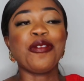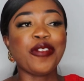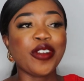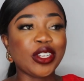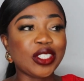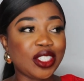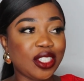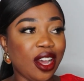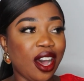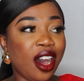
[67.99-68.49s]

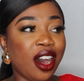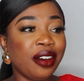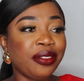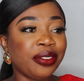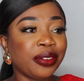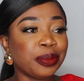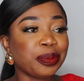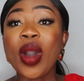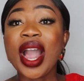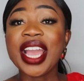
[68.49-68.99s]
First
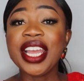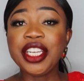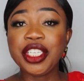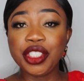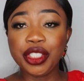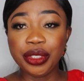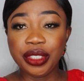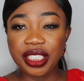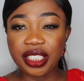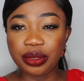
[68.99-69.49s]
off, why do
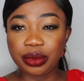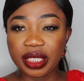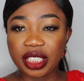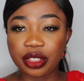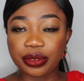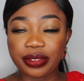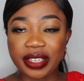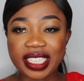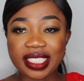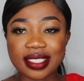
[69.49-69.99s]
you need
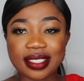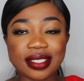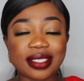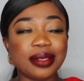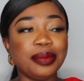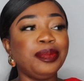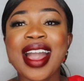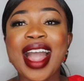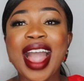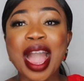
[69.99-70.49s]
rich friends?